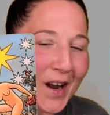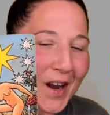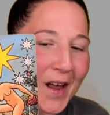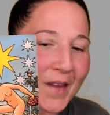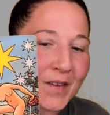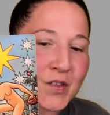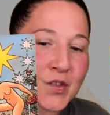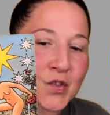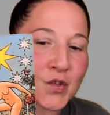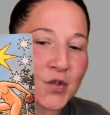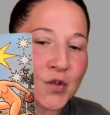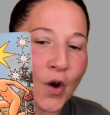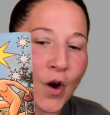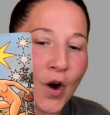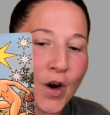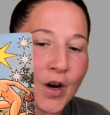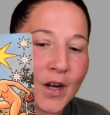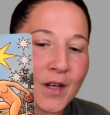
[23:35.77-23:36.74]
and the
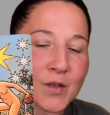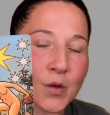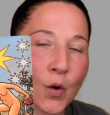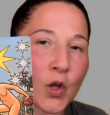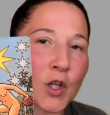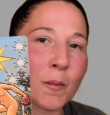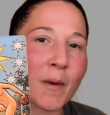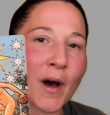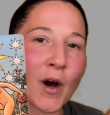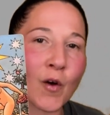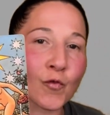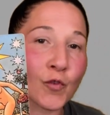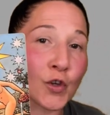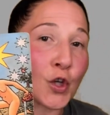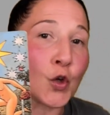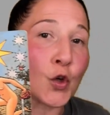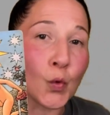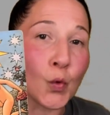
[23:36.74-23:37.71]
star is all about
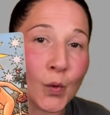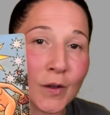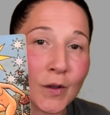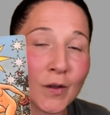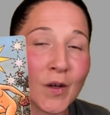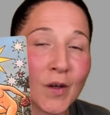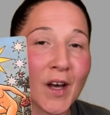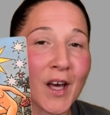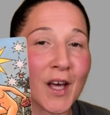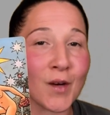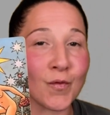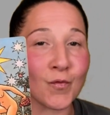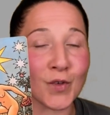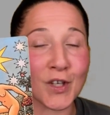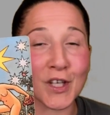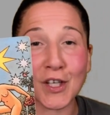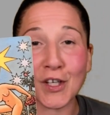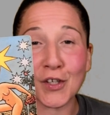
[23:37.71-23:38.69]
renewal and
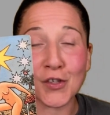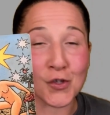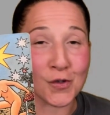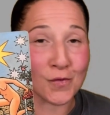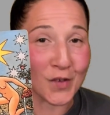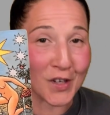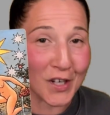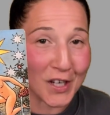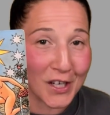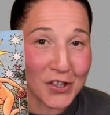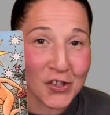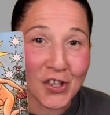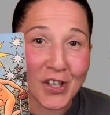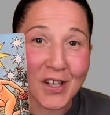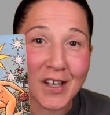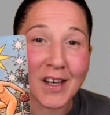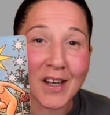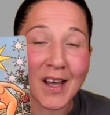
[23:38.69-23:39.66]

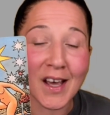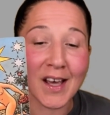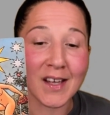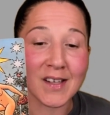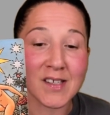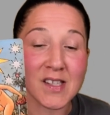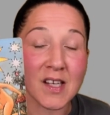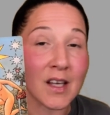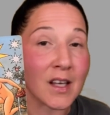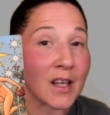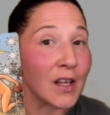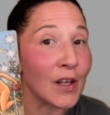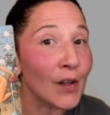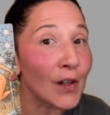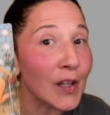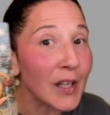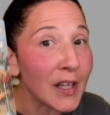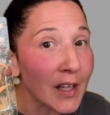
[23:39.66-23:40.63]
rejuvenation and
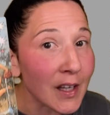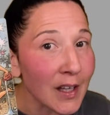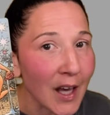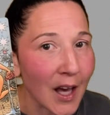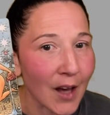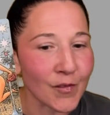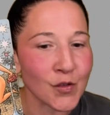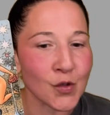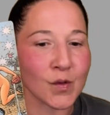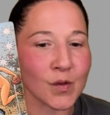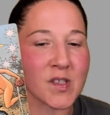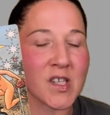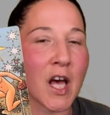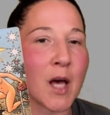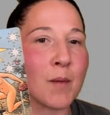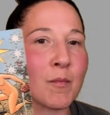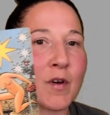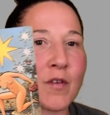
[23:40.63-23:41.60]
healing after a
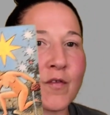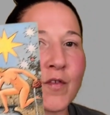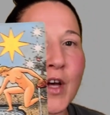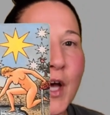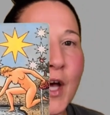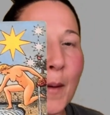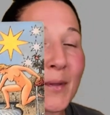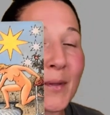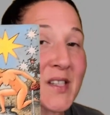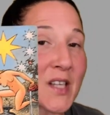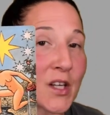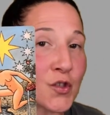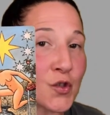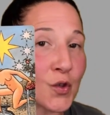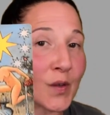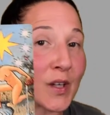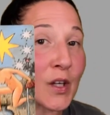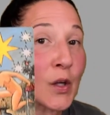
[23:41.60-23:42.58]
time of
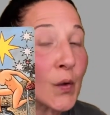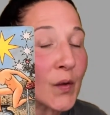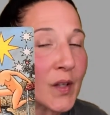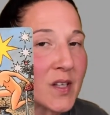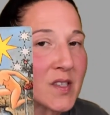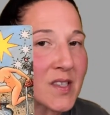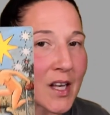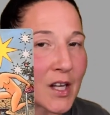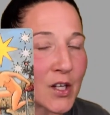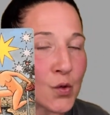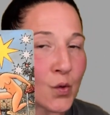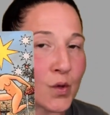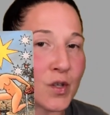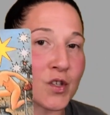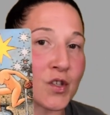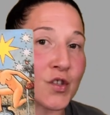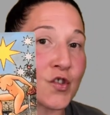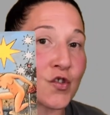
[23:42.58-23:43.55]
potential illness and or
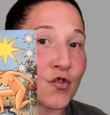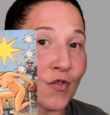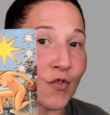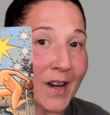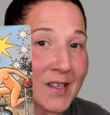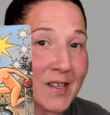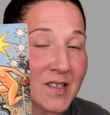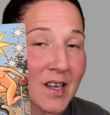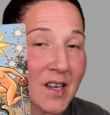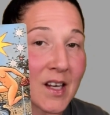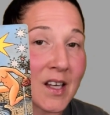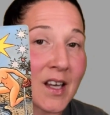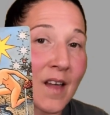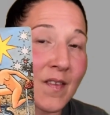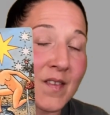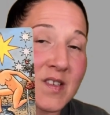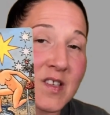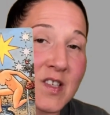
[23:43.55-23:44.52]
distress. And
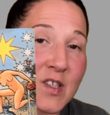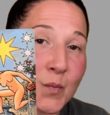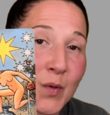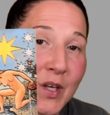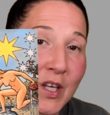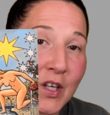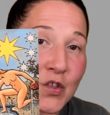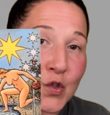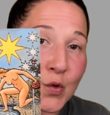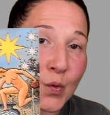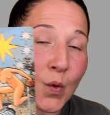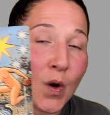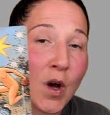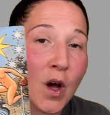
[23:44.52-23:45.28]
again, this is speaking to